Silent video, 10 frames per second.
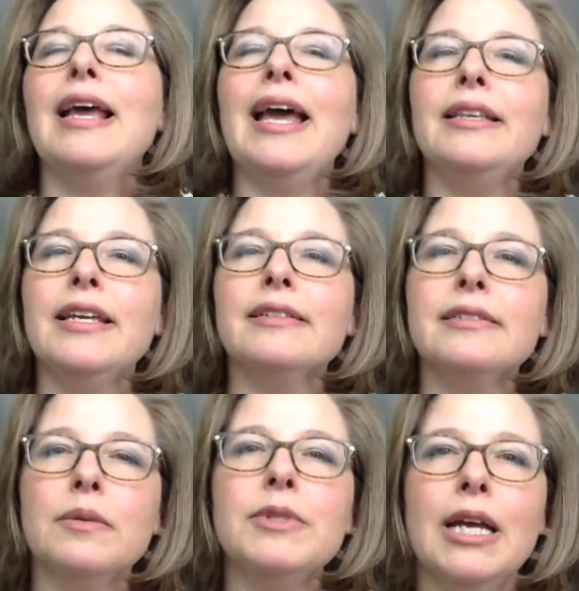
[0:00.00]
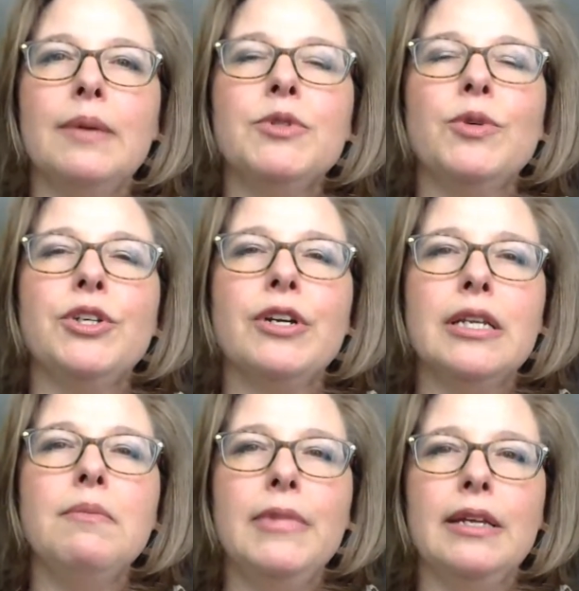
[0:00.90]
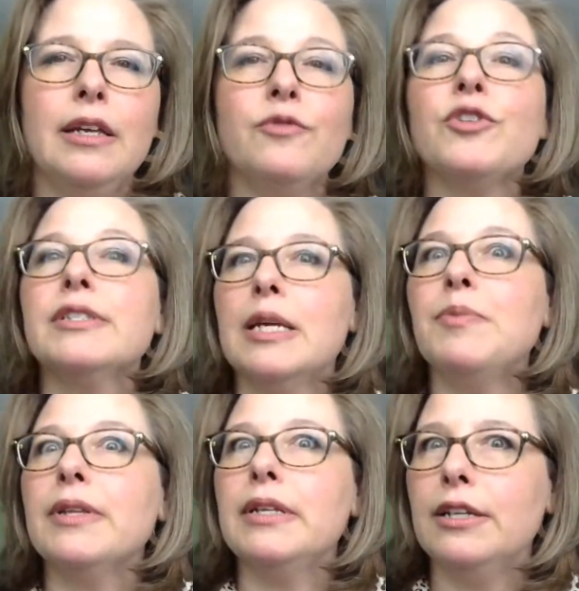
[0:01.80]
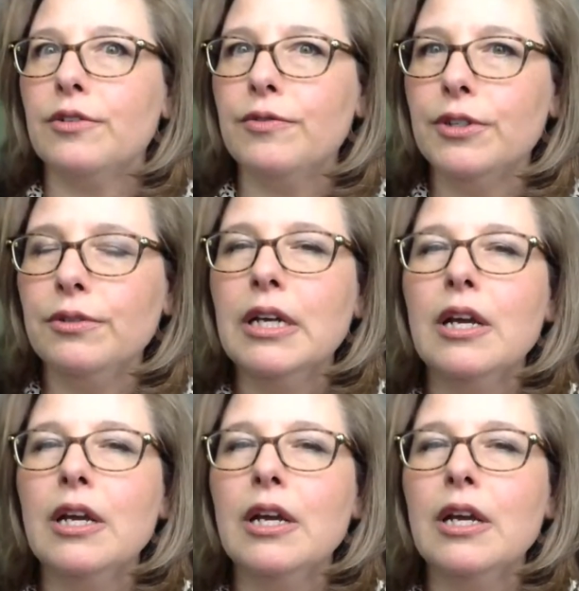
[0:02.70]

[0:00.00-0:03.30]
And yet sometimes when you're in a meeting, for example, an interview,